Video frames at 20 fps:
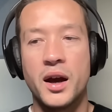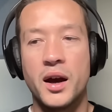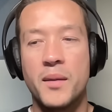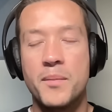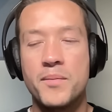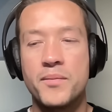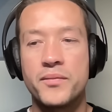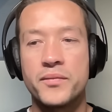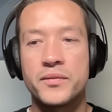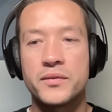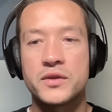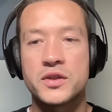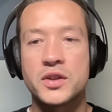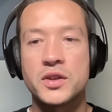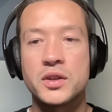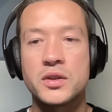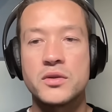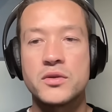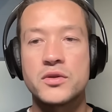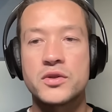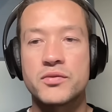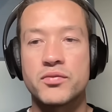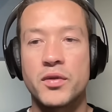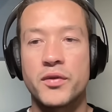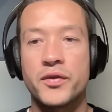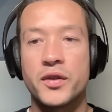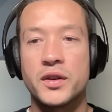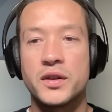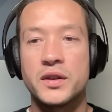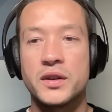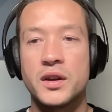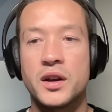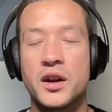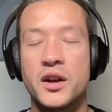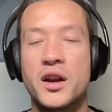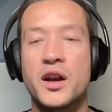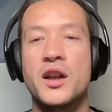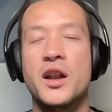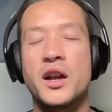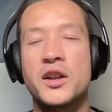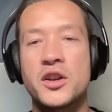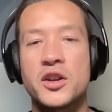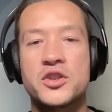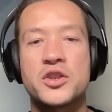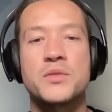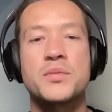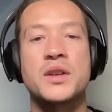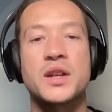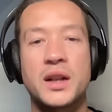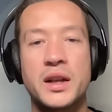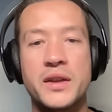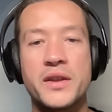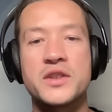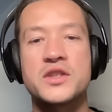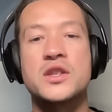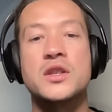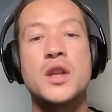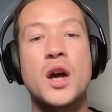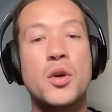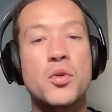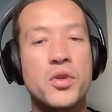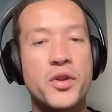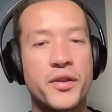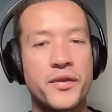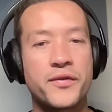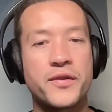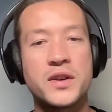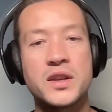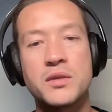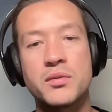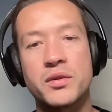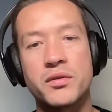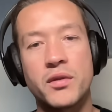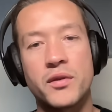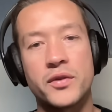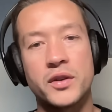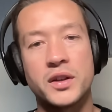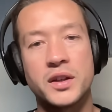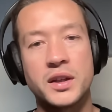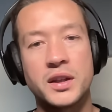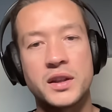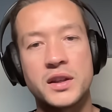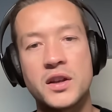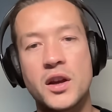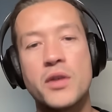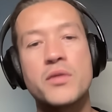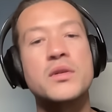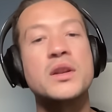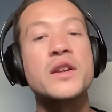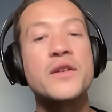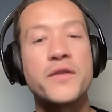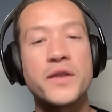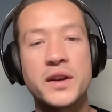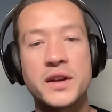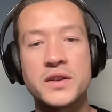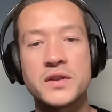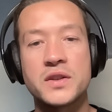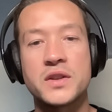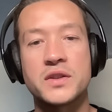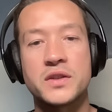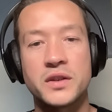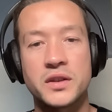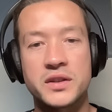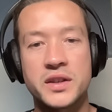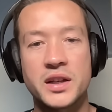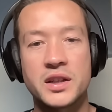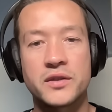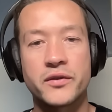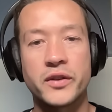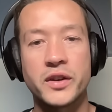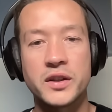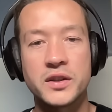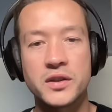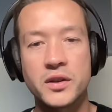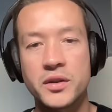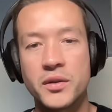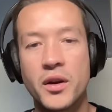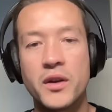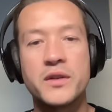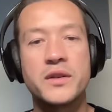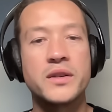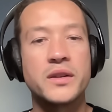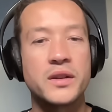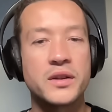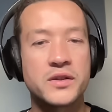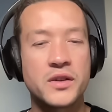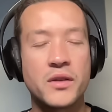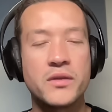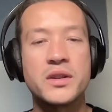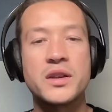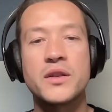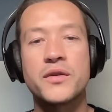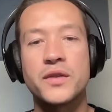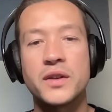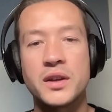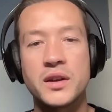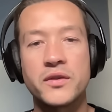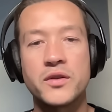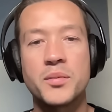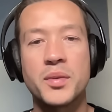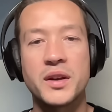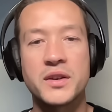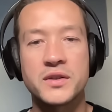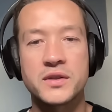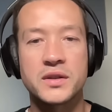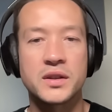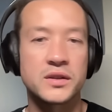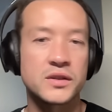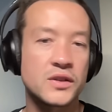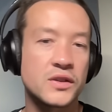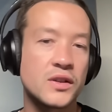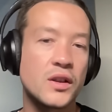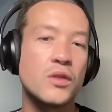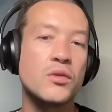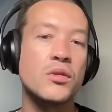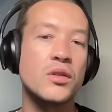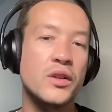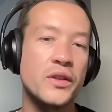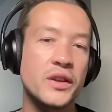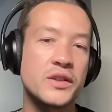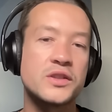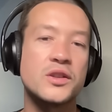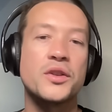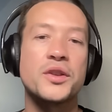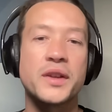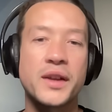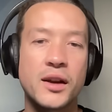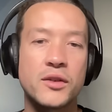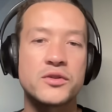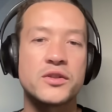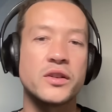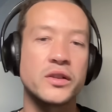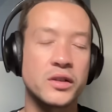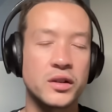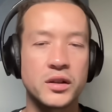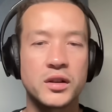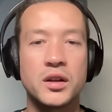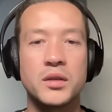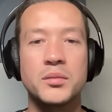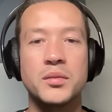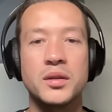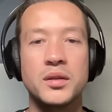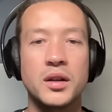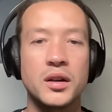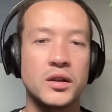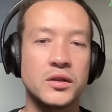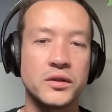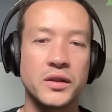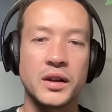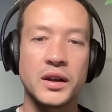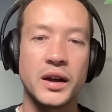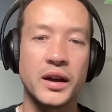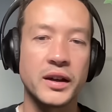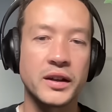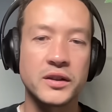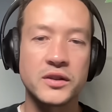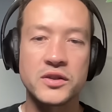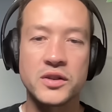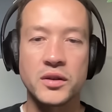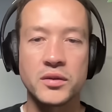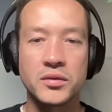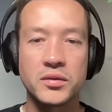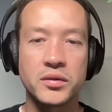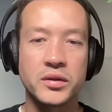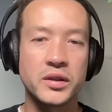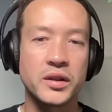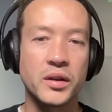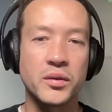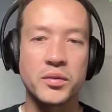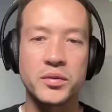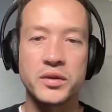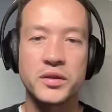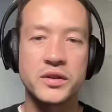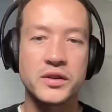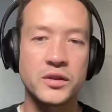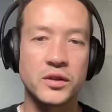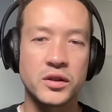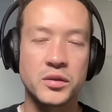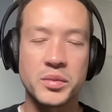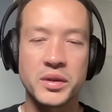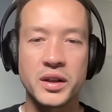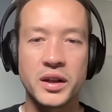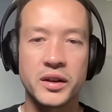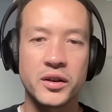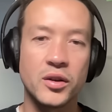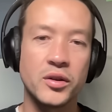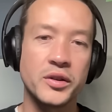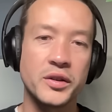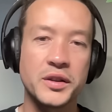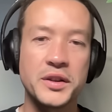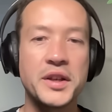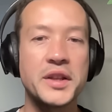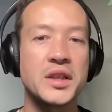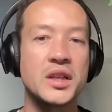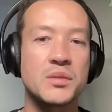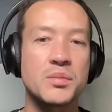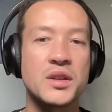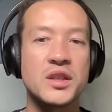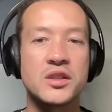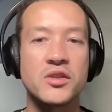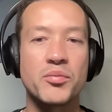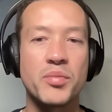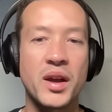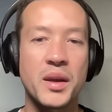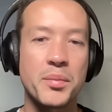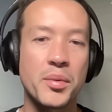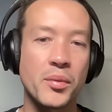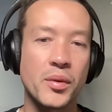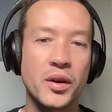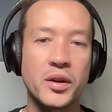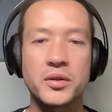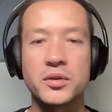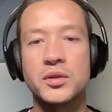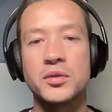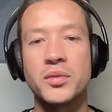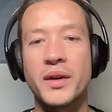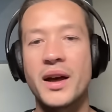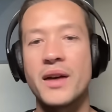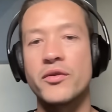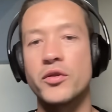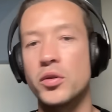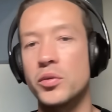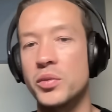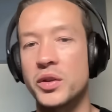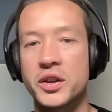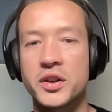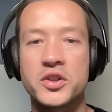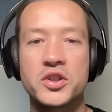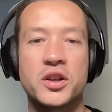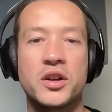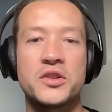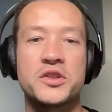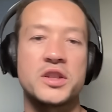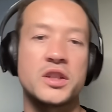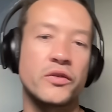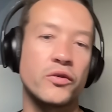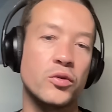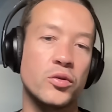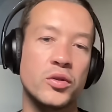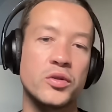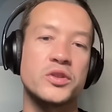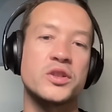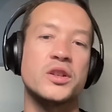To use Refundee, I should be clear, there's no other fee with Refundee. The only fee is a success fee. So there's only a fee if you pay success. There's nothing else that can come along the line. So there's not going to be like, oh, you need this piece of paperwork or whatever, and we're going to charge that